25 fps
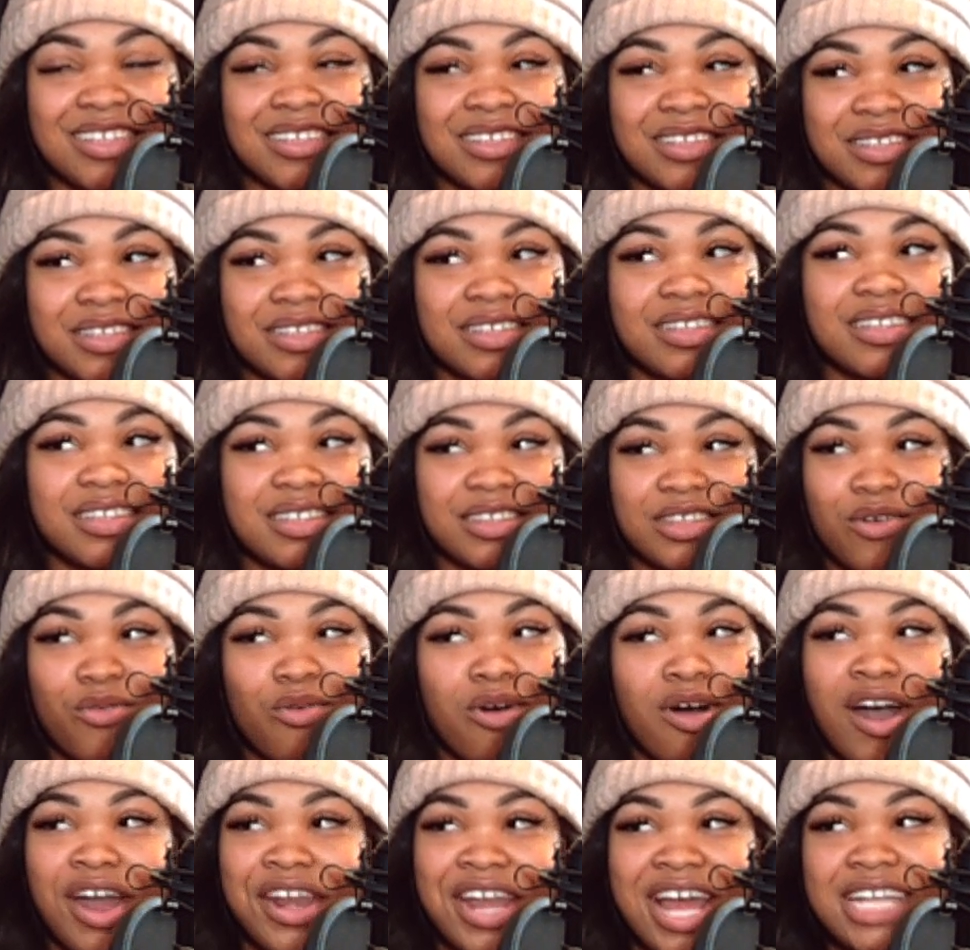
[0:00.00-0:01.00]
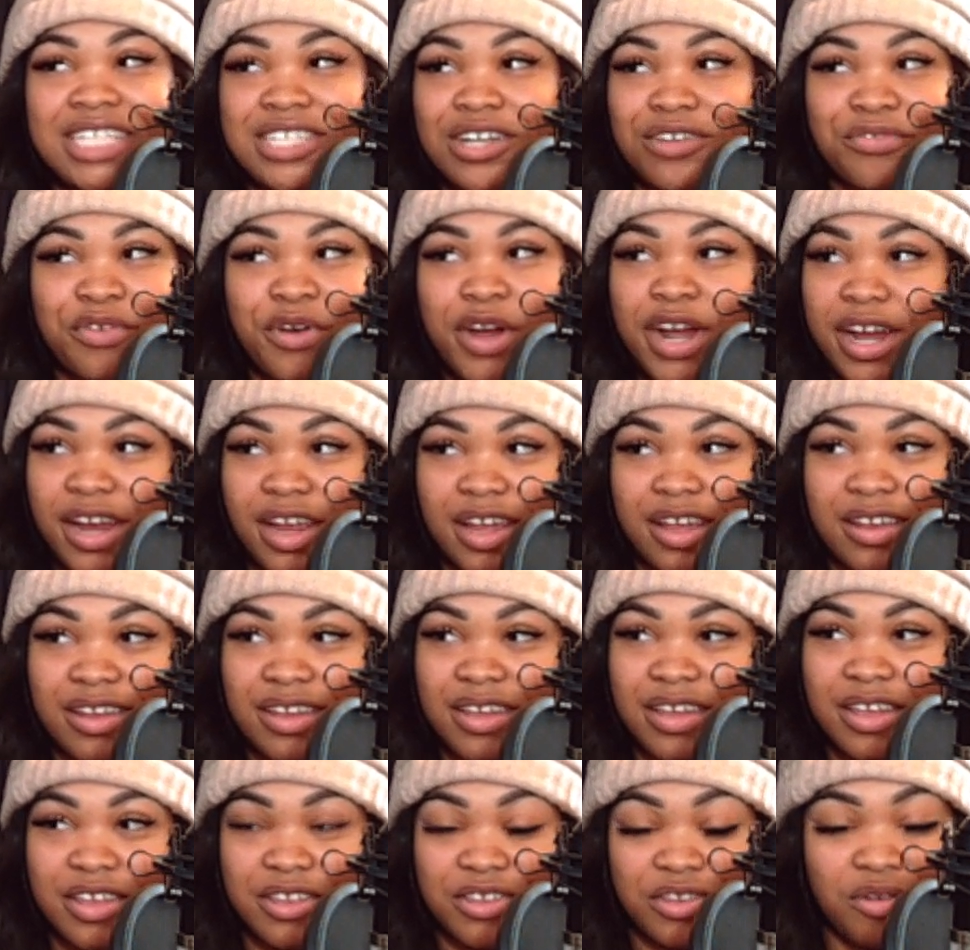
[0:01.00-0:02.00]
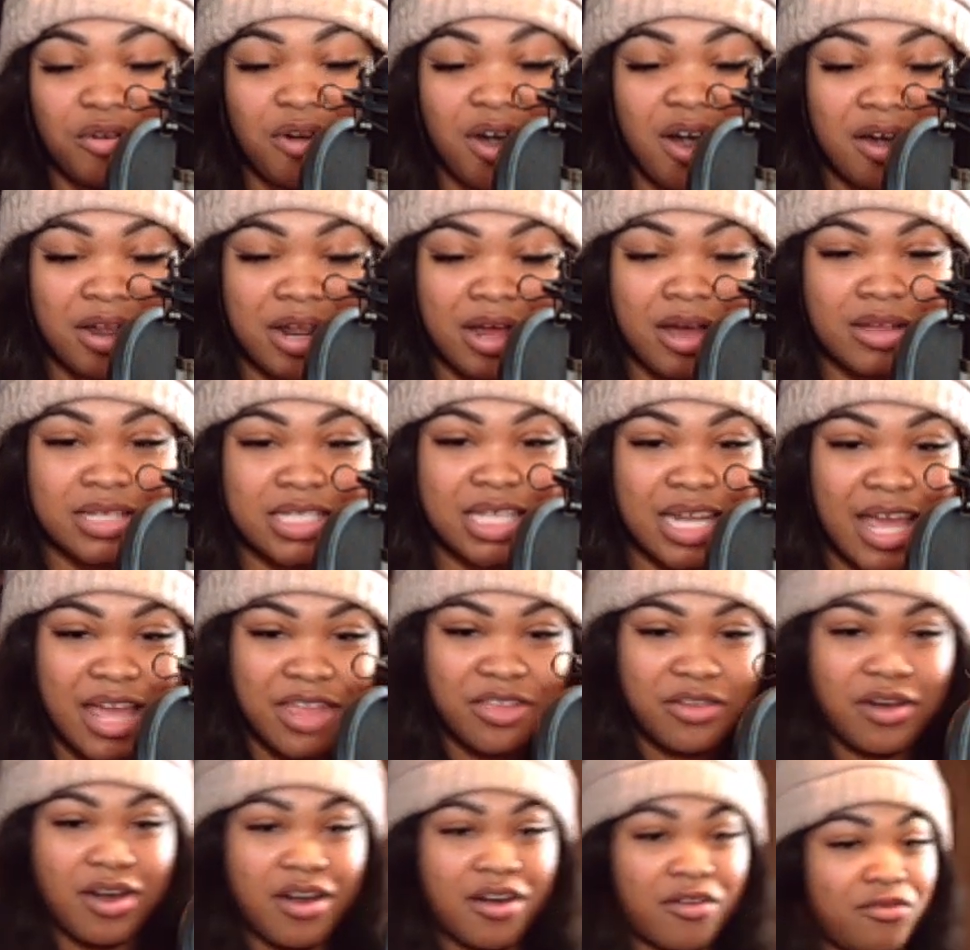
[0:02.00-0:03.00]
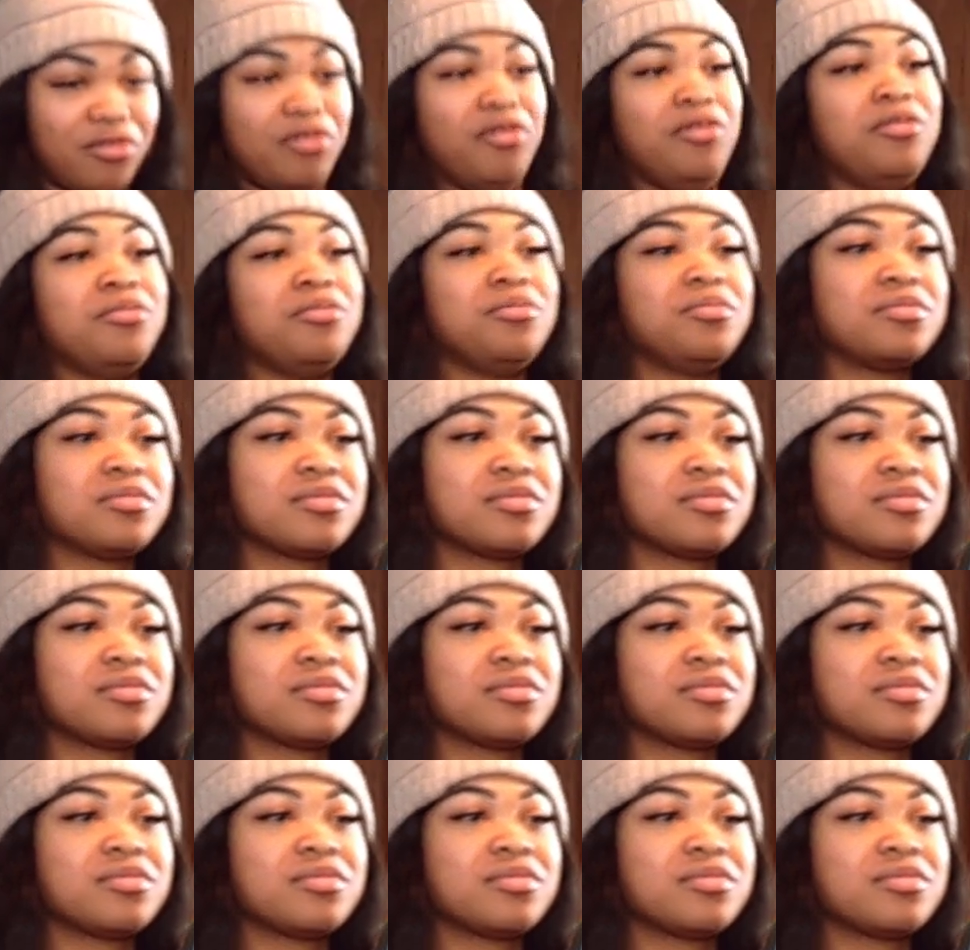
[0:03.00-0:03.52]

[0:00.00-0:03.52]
feel it. The wall not your friend. Man. You hold on to that, you gonna whoop.